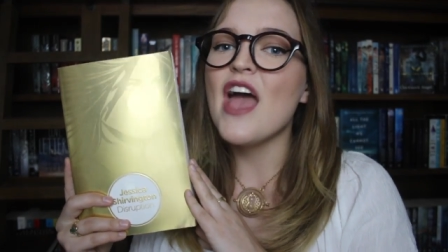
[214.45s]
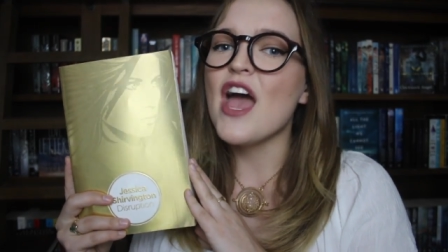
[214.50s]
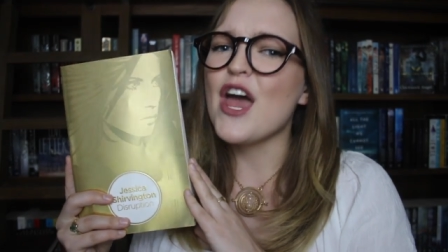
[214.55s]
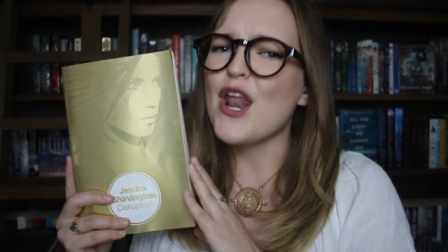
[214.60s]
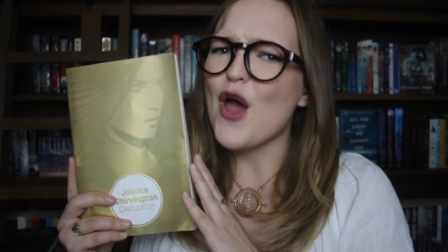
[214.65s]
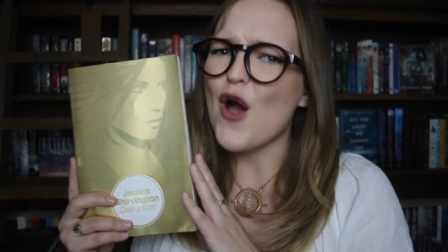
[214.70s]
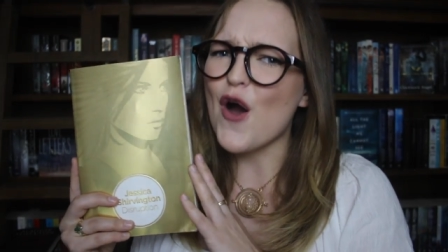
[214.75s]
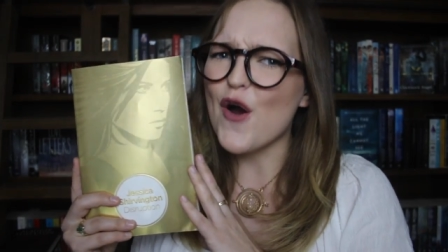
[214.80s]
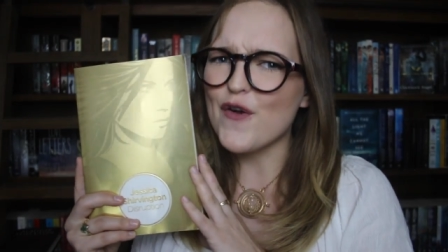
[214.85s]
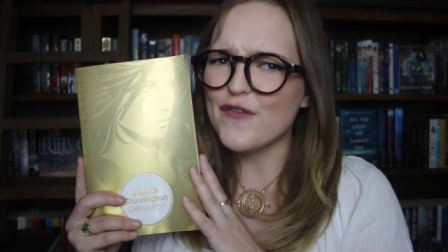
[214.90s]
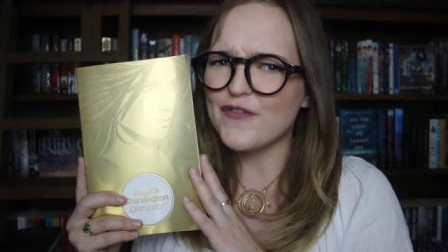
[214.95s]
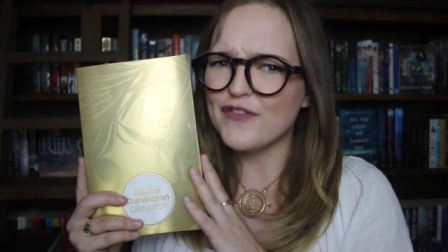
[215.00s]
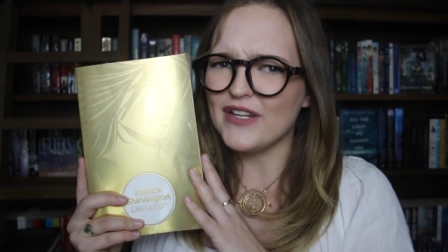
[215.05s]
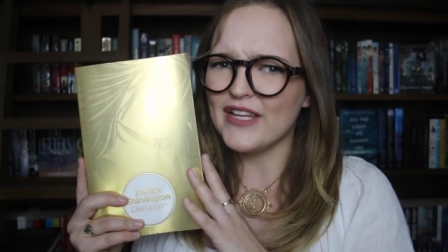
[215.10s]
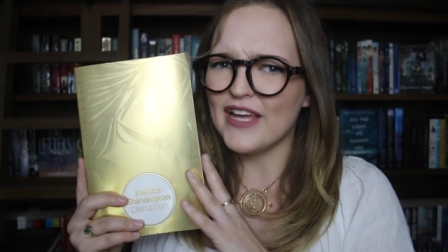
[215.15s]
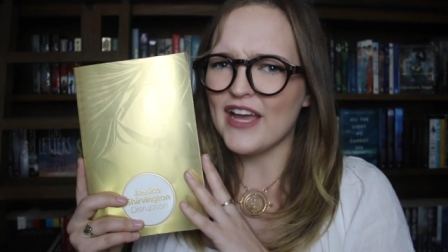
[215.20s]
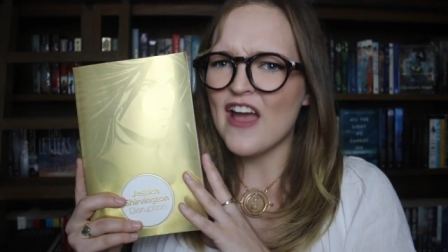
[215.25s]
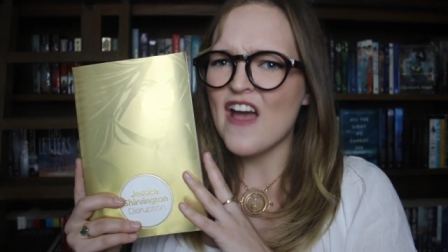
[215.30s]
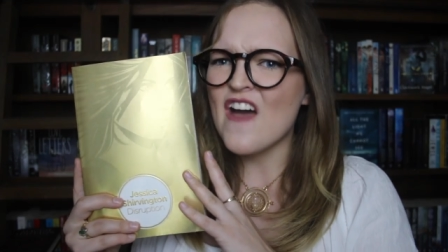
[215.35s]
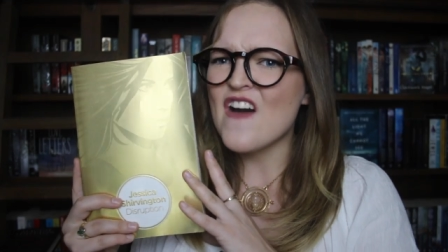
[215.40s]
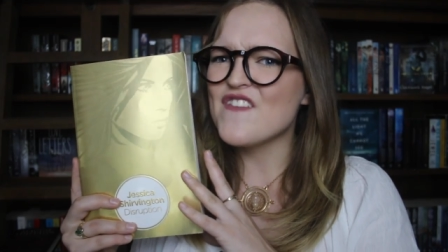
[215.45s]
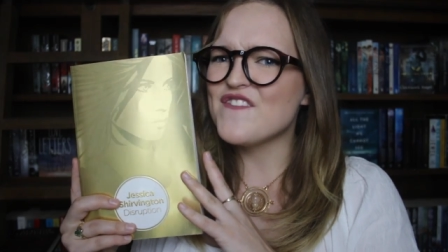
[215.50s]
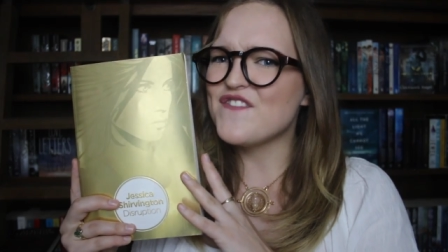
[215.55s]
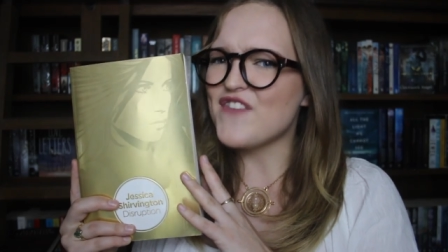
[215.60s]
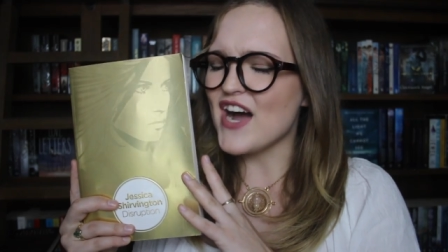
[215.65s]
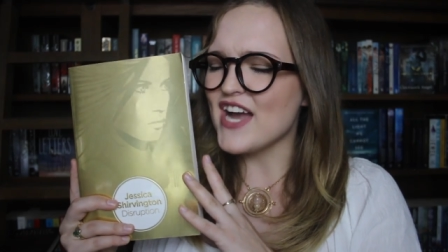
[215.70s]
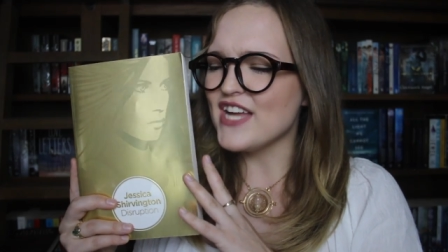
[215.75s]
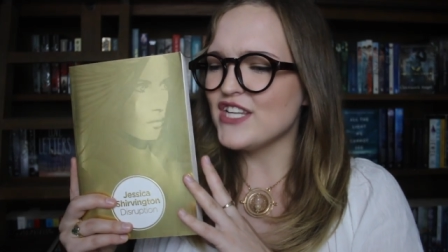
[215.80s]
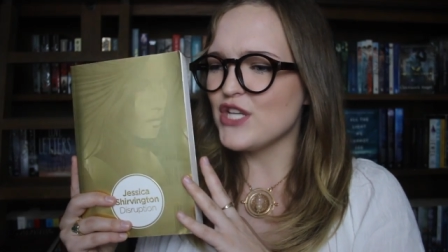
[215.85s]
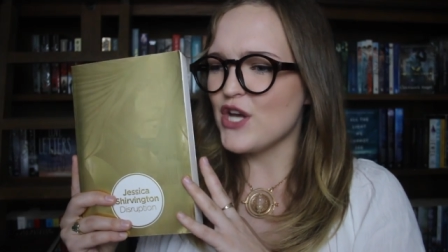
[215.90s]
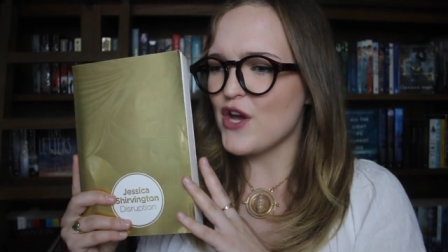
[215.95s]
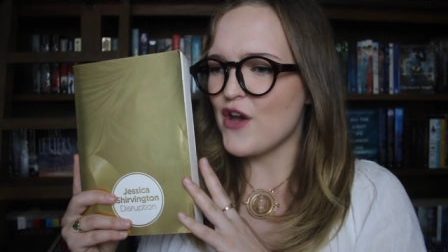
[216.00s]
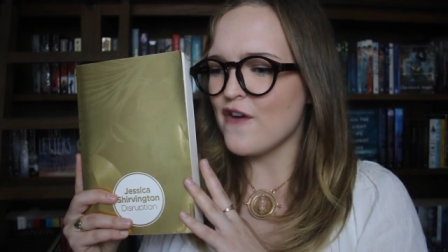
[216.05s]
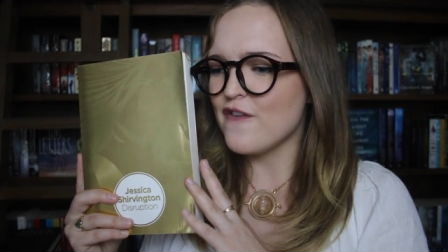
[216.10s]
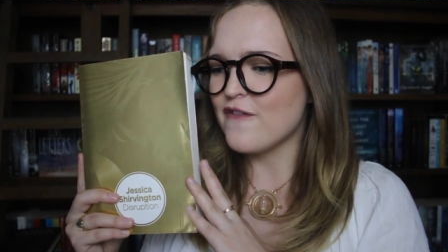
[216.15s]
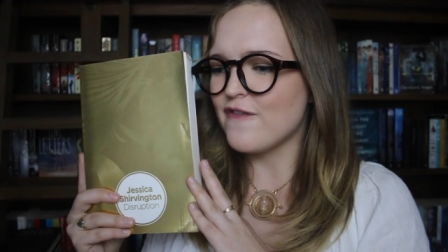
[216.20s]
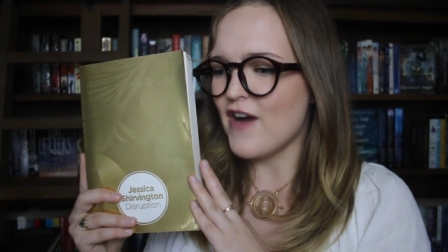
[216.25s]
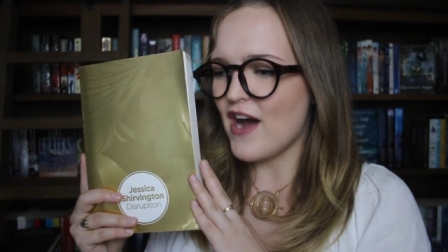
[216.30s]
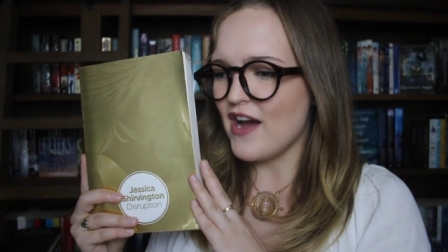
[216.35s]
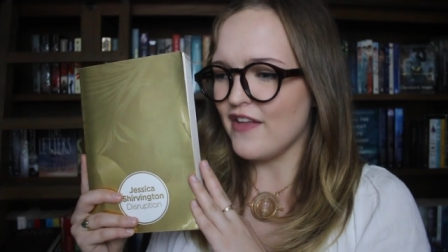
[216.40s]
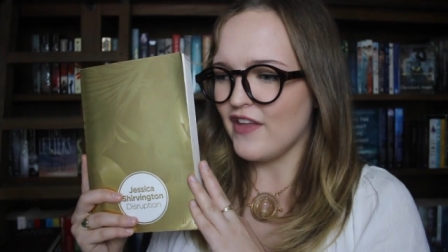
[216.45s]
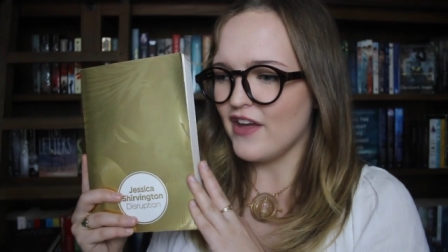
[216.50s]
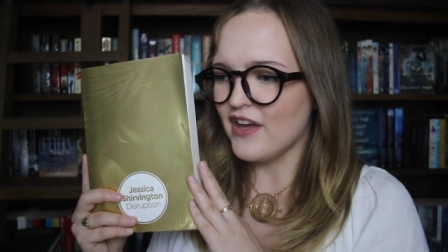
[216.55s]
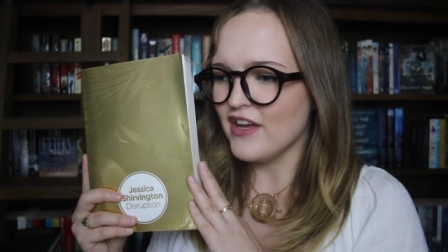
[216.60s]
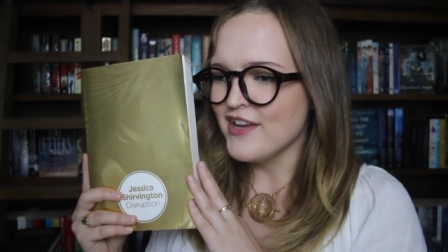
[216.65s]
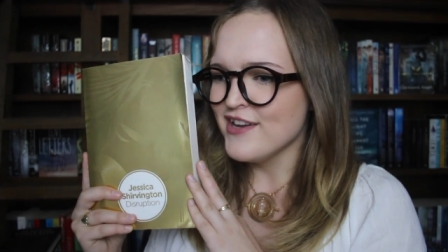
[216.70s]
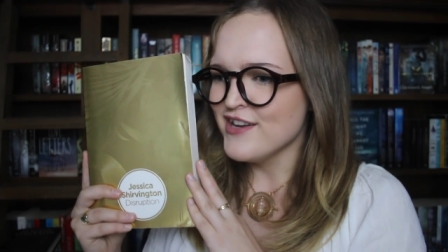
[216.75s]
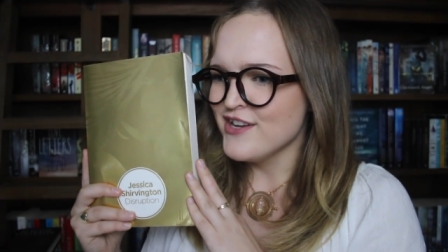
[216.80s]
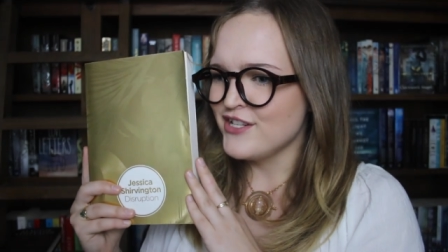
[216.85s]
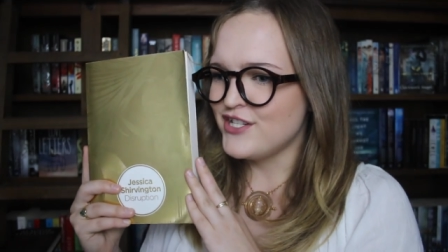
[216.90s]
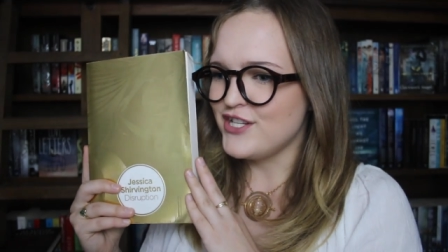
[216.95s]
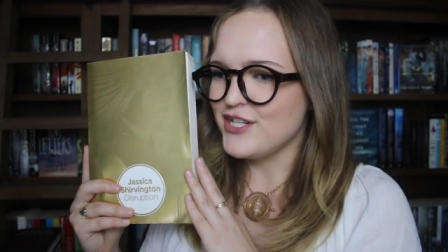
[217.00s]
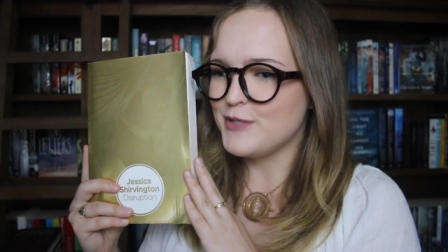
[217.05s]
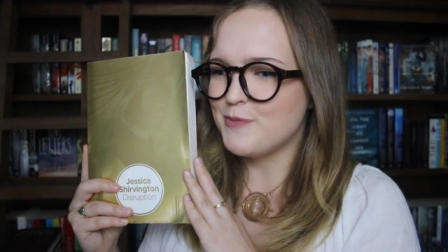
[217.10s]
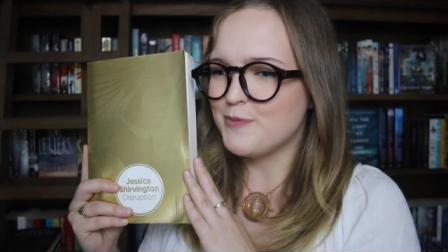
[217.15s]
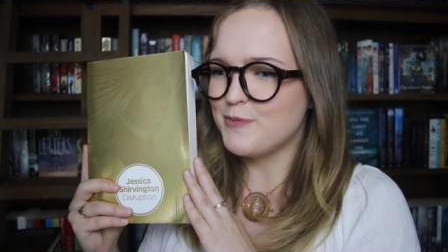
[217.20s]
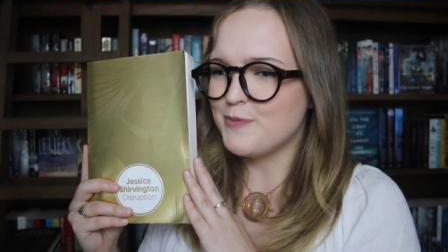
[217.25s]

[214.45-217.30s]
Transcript: and hopefully find her father. She is